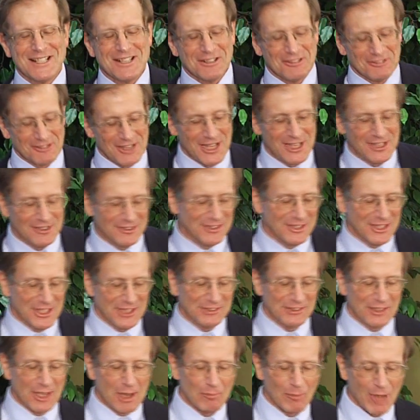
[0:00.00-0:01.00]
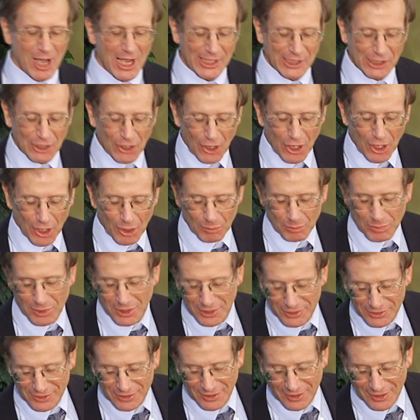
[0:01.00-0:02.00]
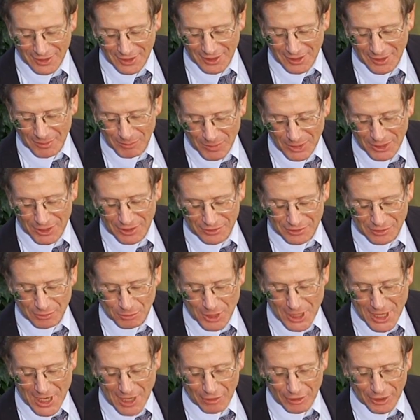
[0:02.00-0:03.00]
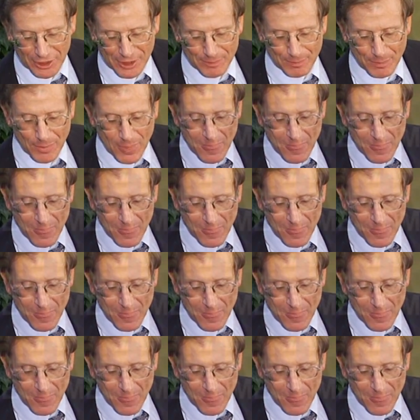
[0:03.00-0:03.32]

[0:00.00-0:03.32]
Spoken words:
Well, that's not my call, but it's a reality.